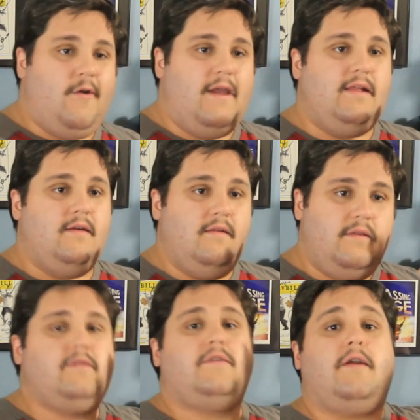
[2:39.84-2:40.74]
All right,
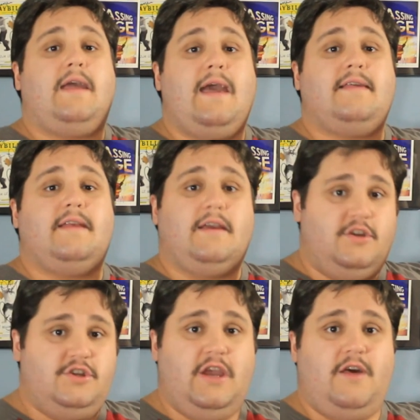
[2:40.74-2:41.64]
let's start casting,
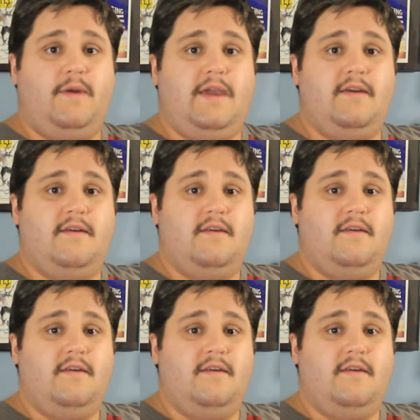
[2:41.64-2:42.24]
shall we?